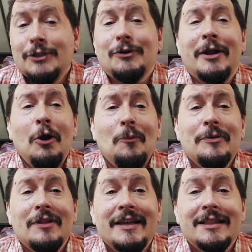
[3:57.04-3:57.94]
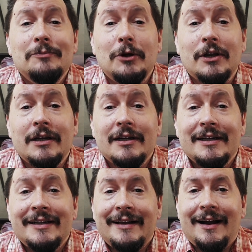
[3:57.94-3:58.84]
I hope you like the book.
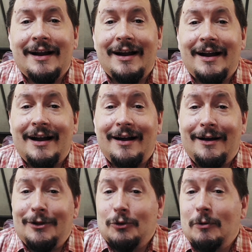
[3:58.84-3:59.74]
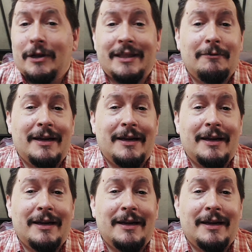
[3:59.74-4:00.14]
All the work that went